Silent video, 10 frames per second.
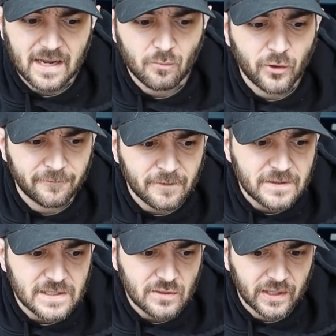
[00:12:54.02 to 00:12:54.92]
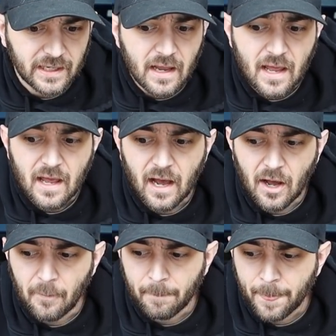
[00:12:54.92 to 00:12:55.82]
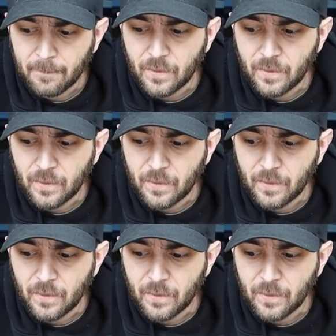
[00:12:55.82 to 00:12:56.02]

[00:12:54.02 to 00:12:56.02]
M one fifty unit, um,